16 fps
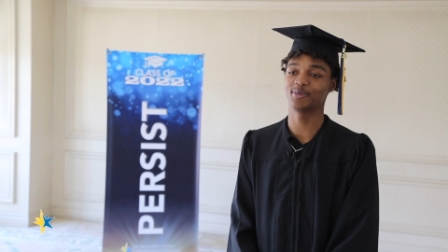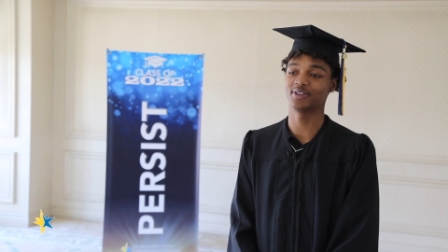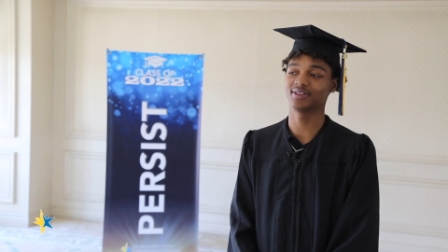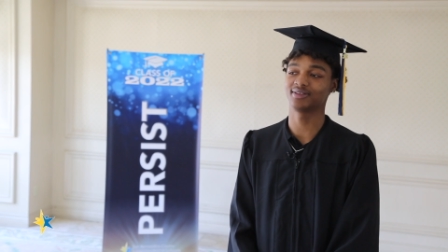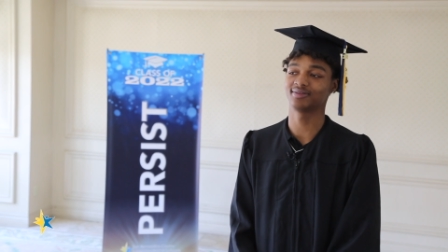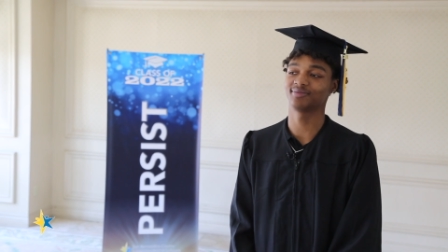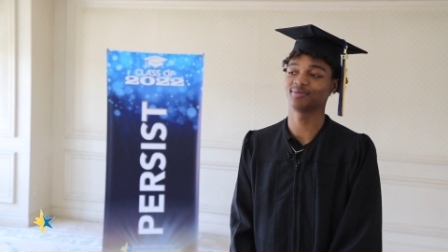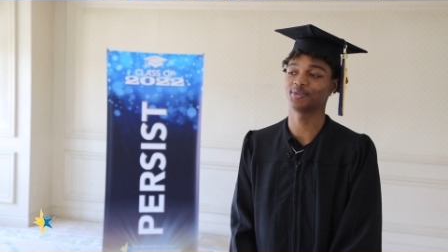
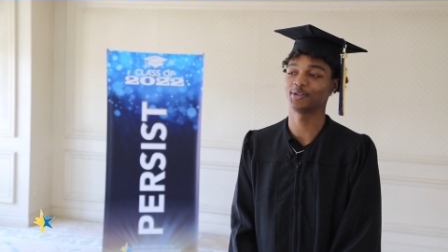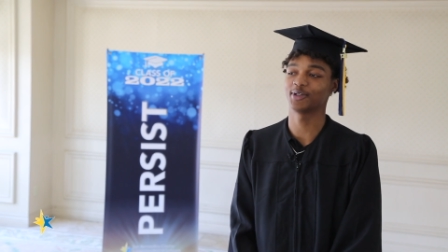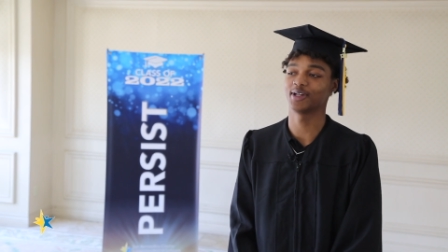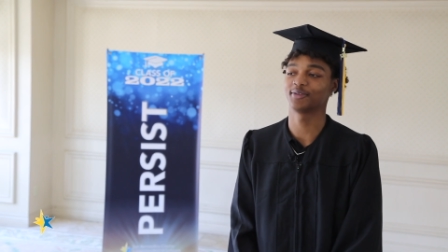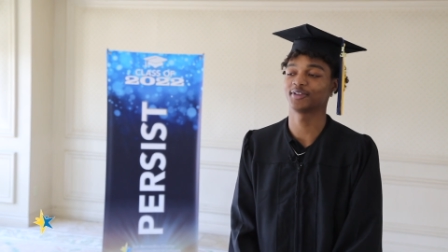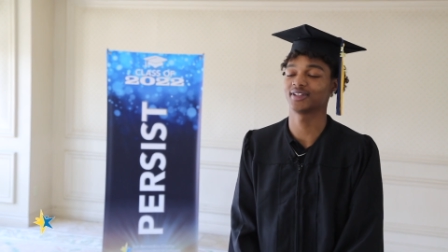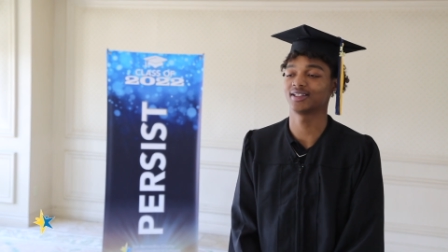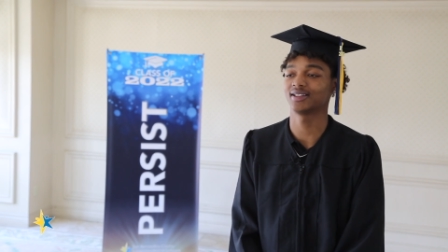me through
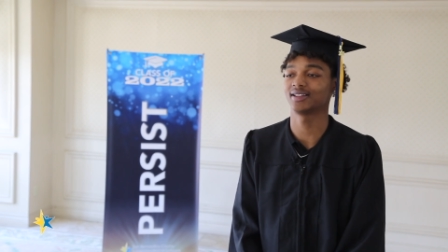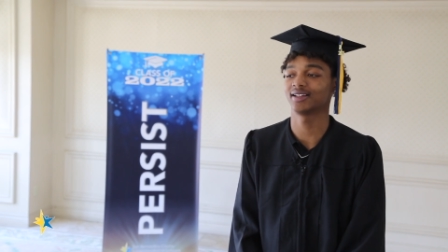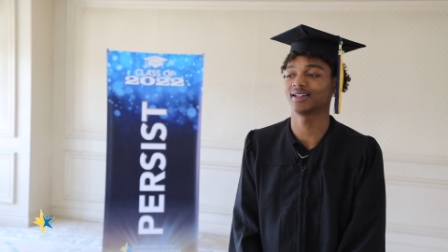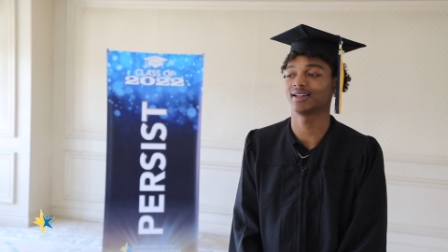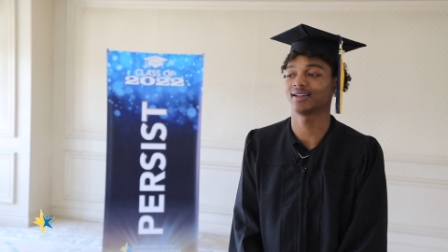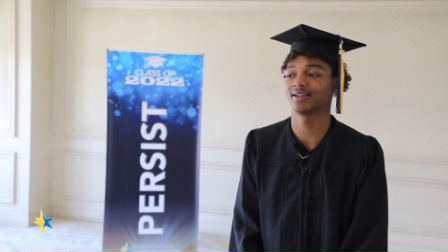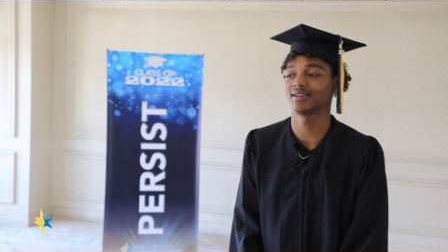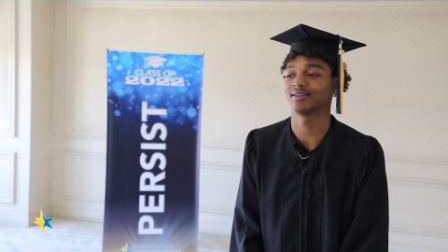everything,
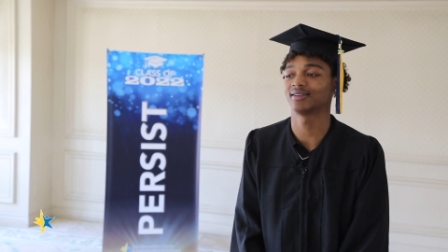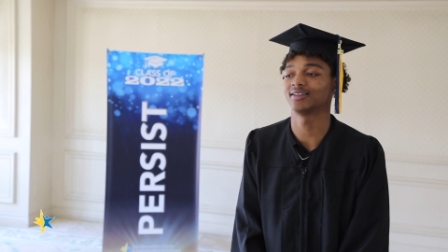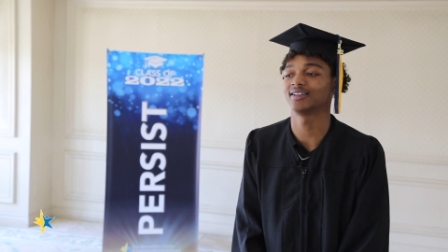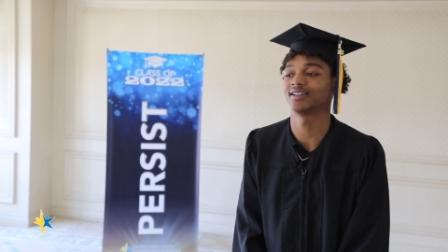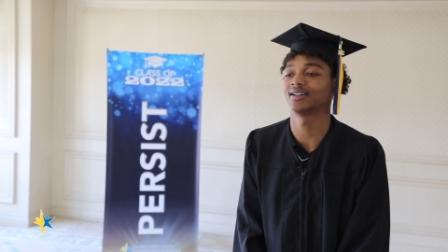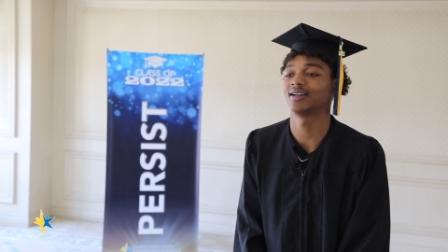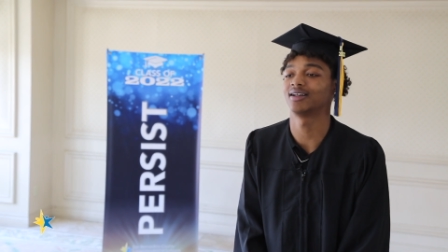and